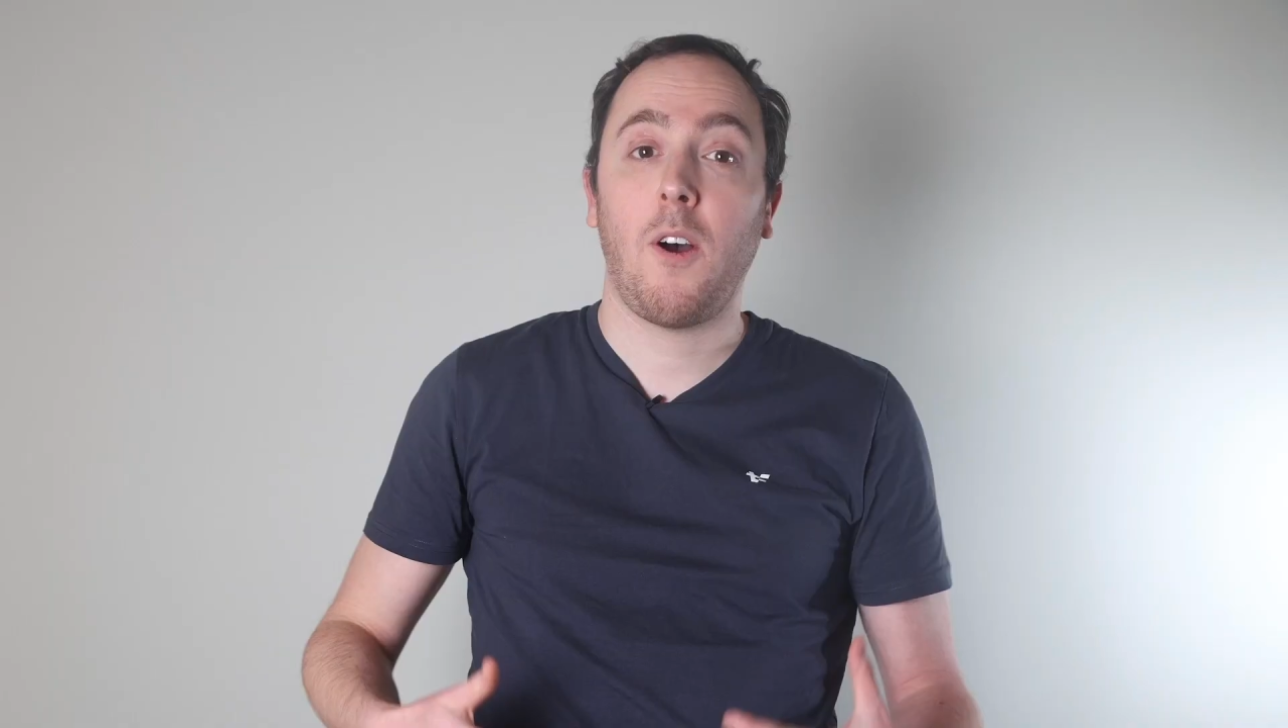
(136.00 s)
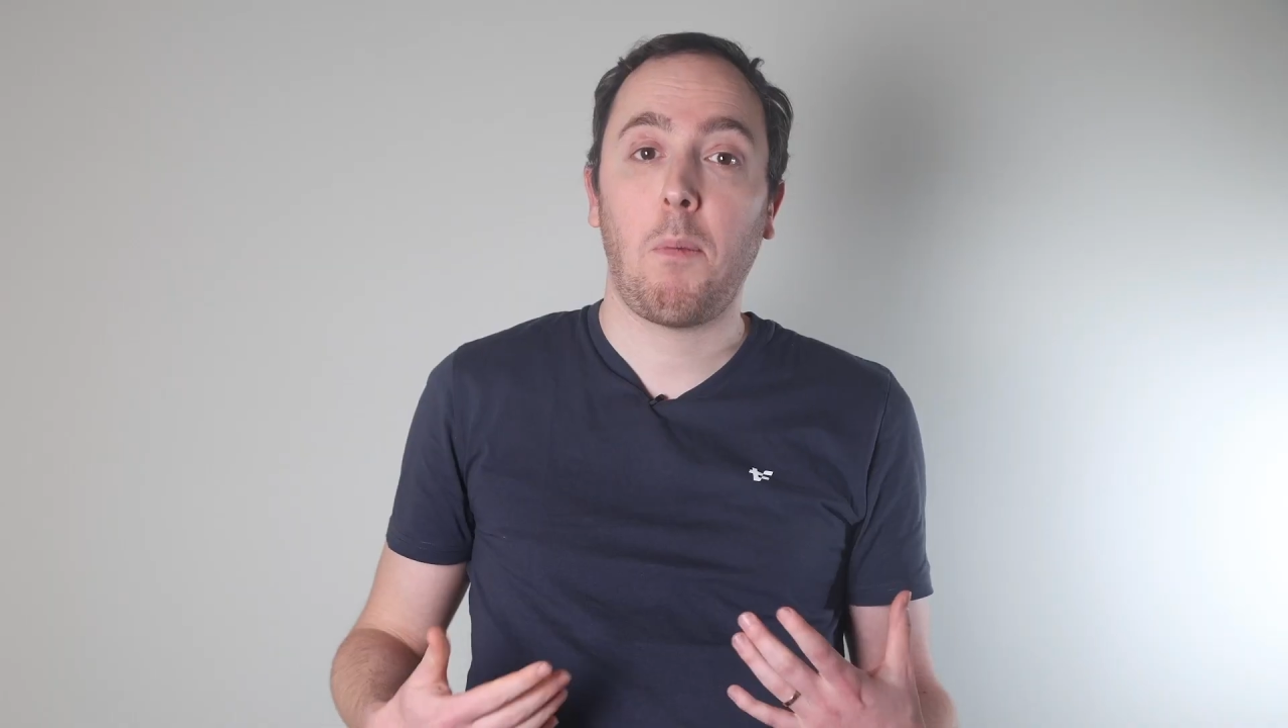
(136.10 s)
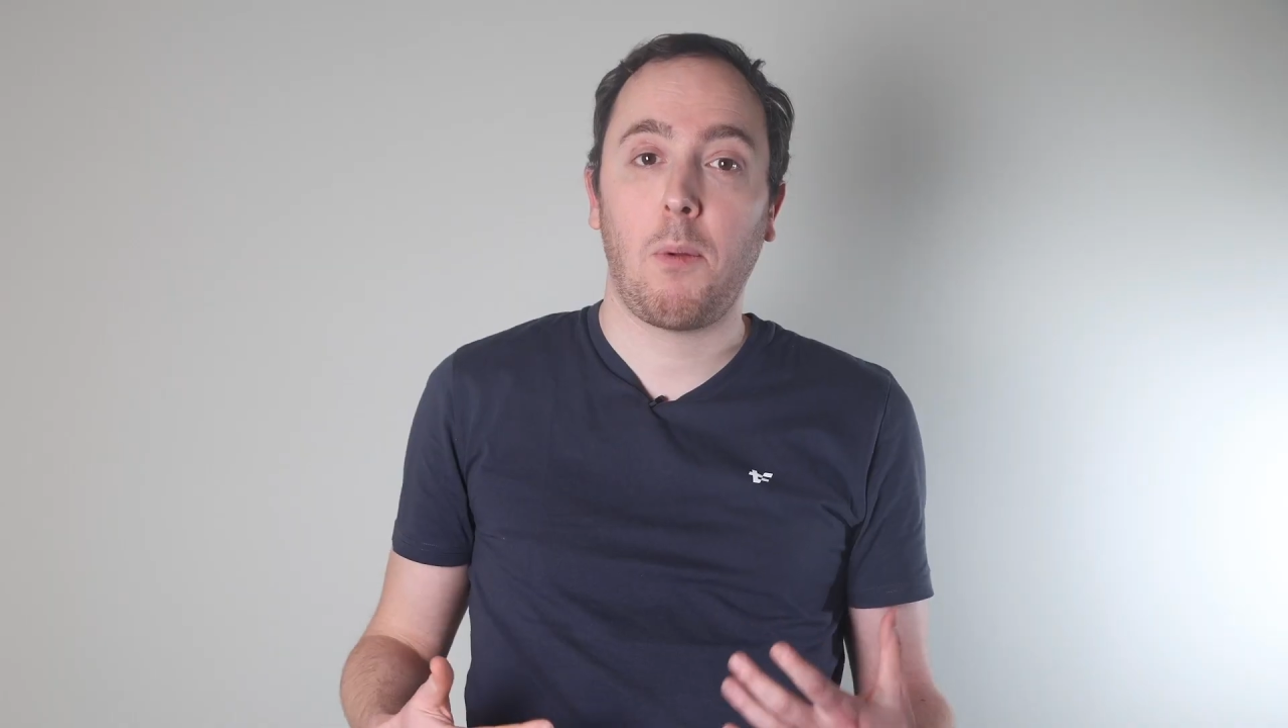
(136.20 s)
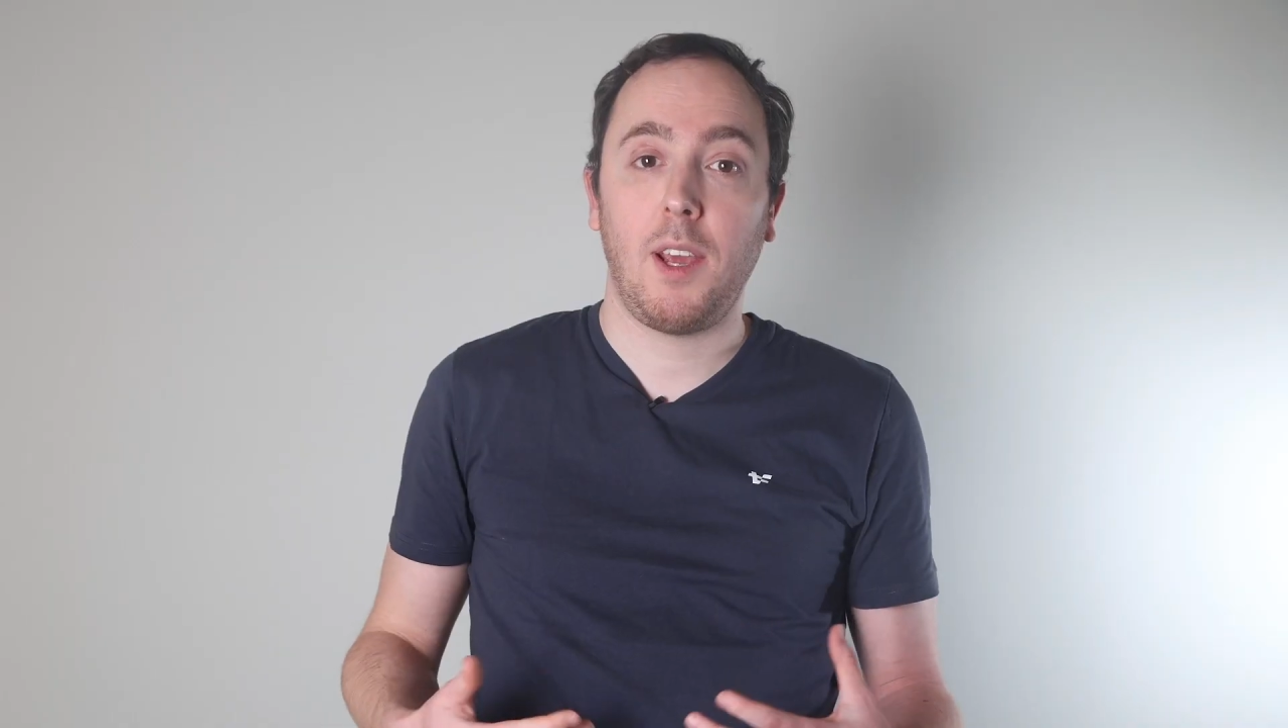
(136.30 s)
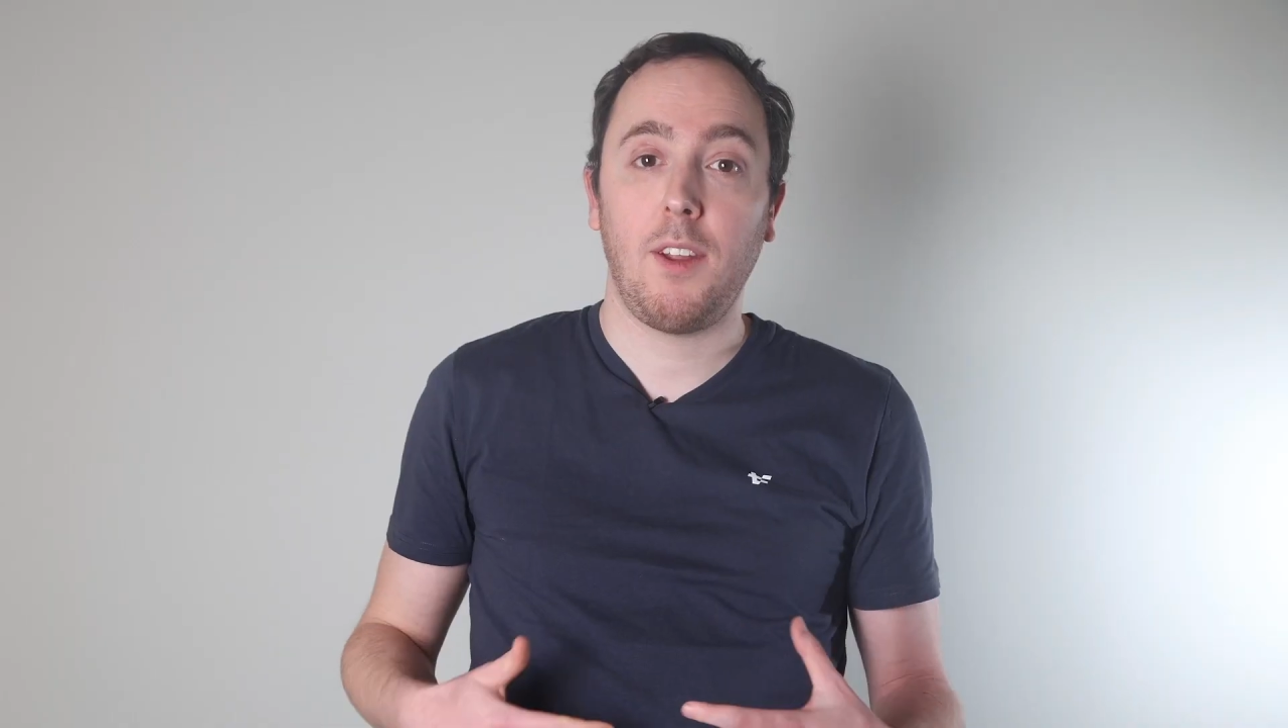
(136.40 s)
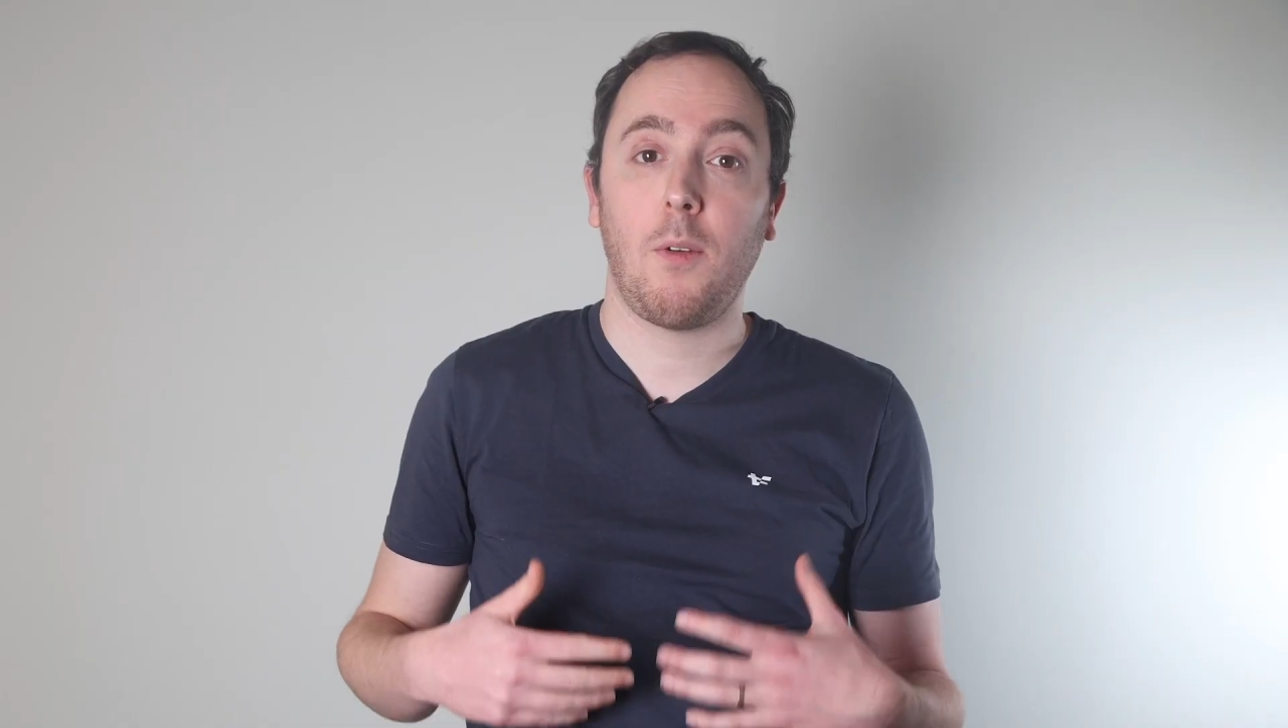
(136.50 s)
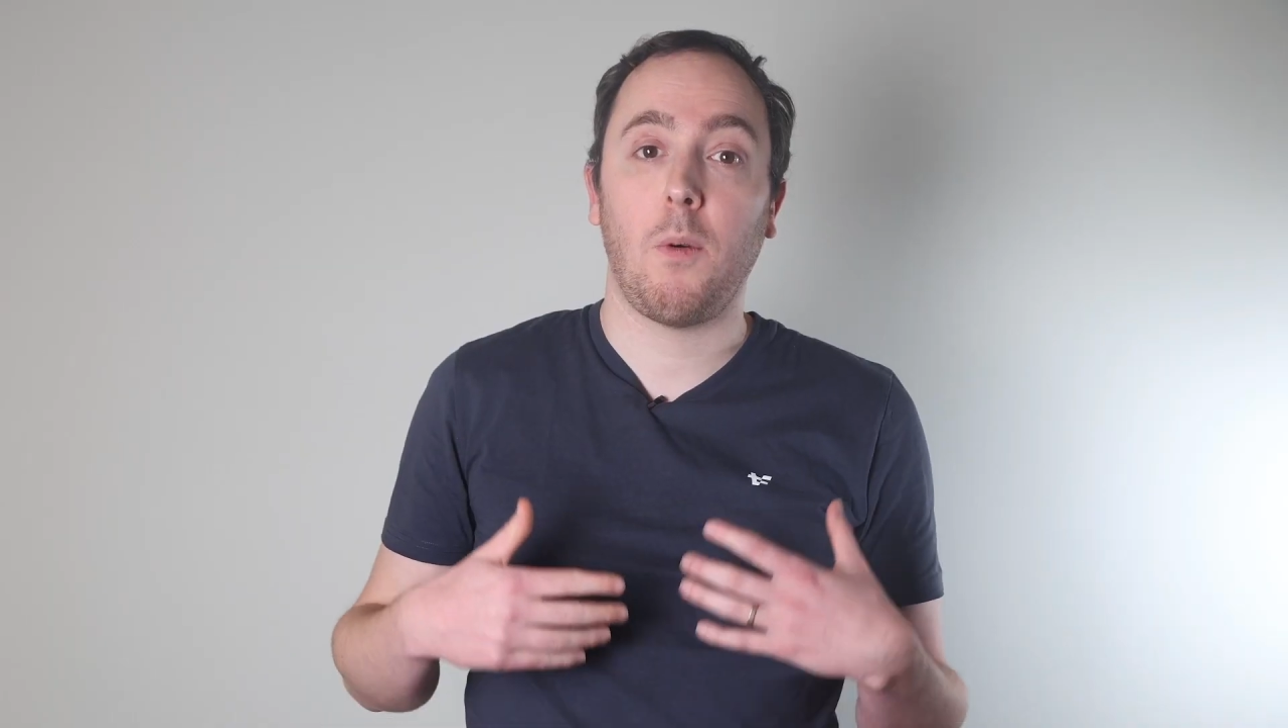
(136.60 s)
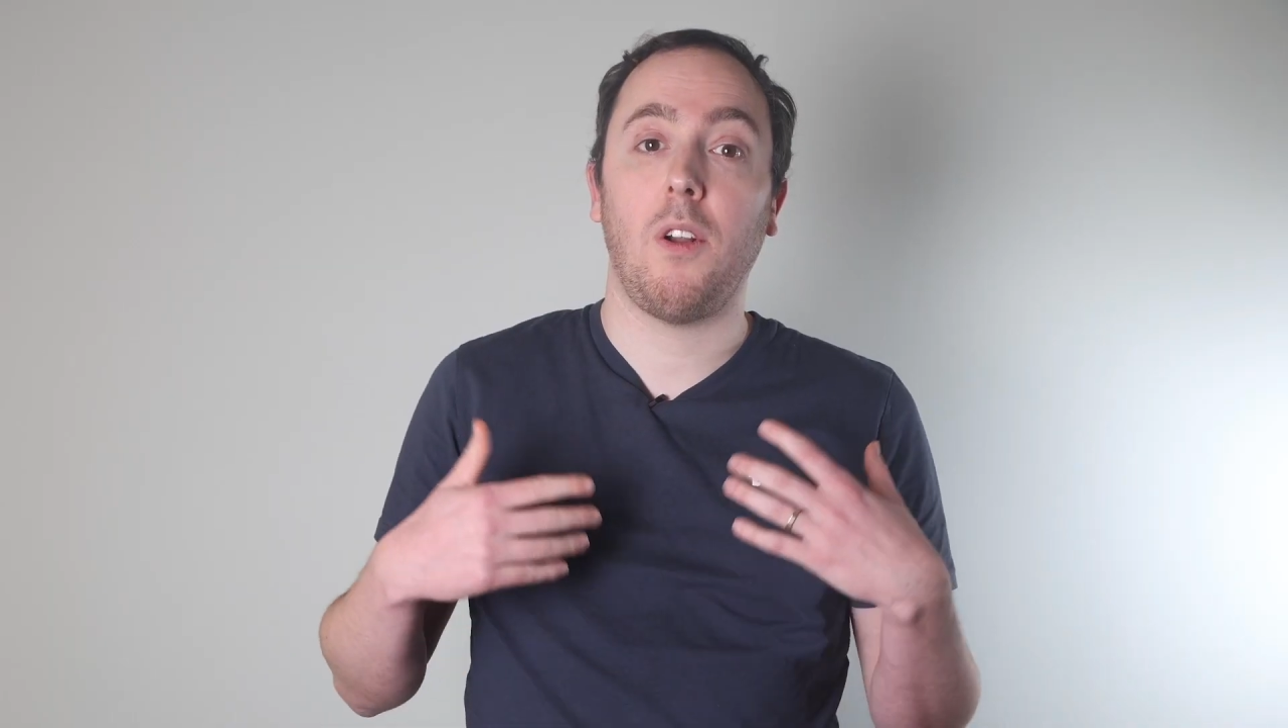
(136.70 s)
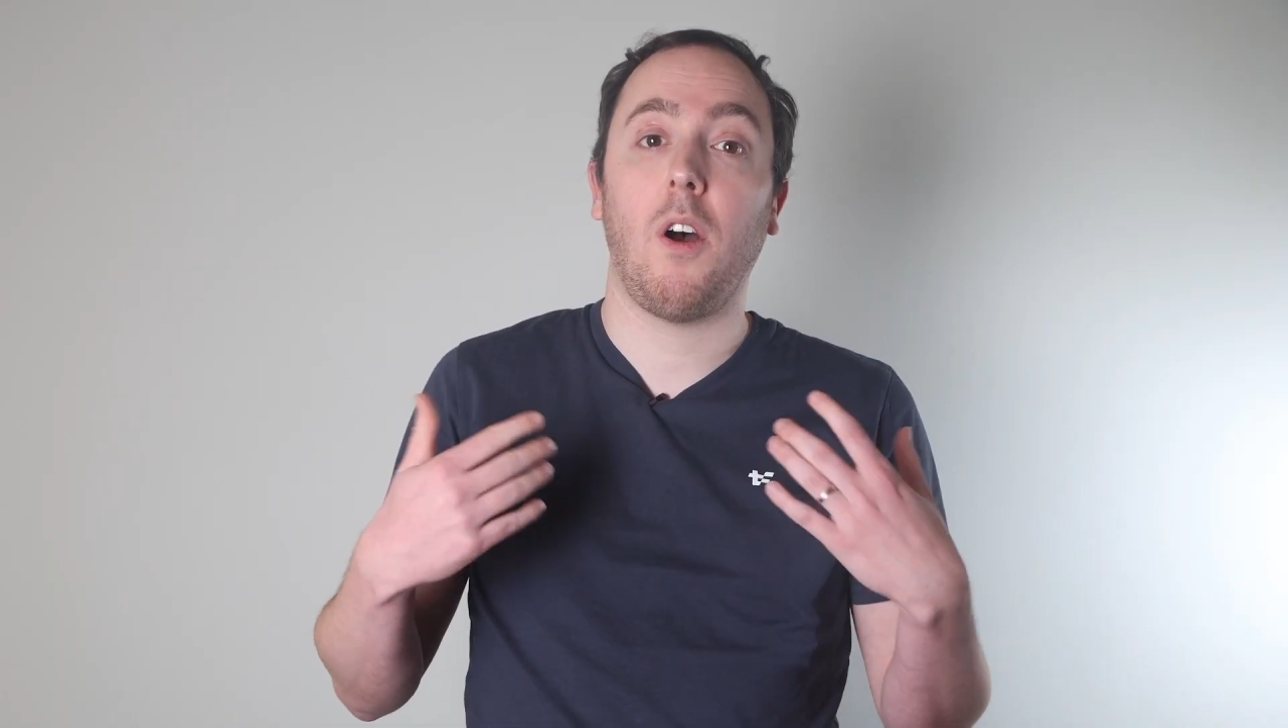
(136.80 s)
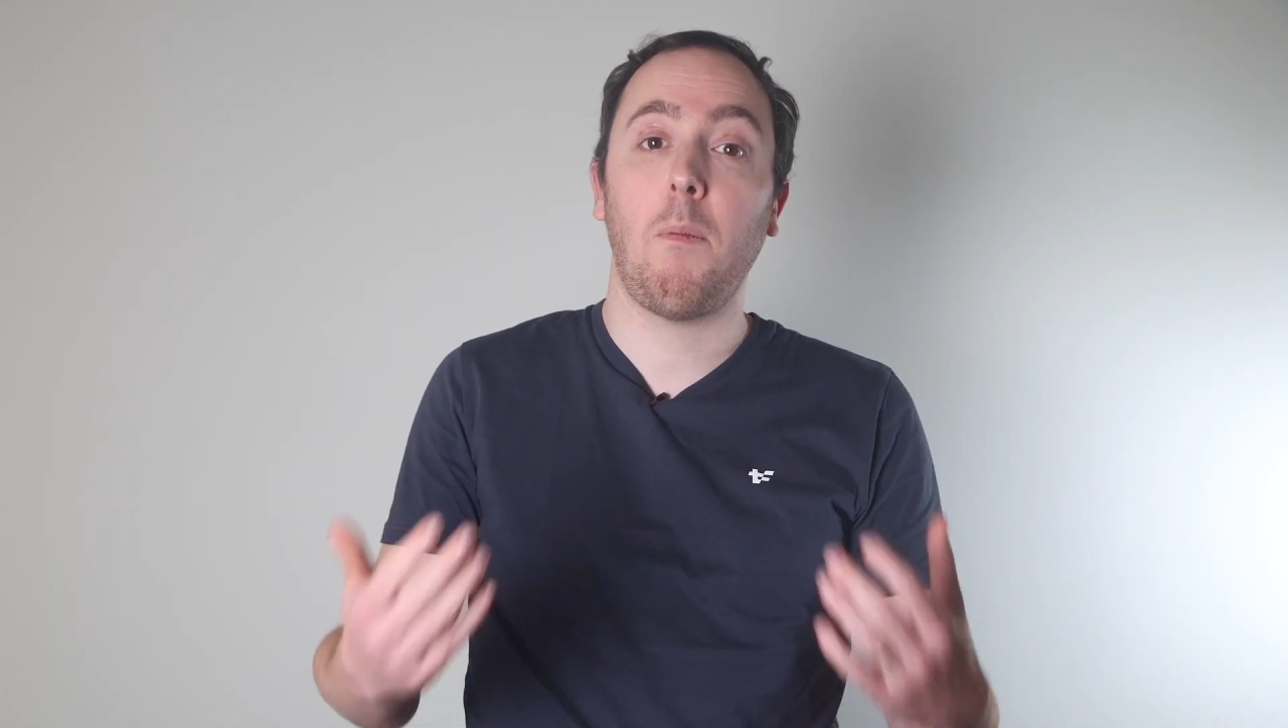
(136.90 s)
an employee to an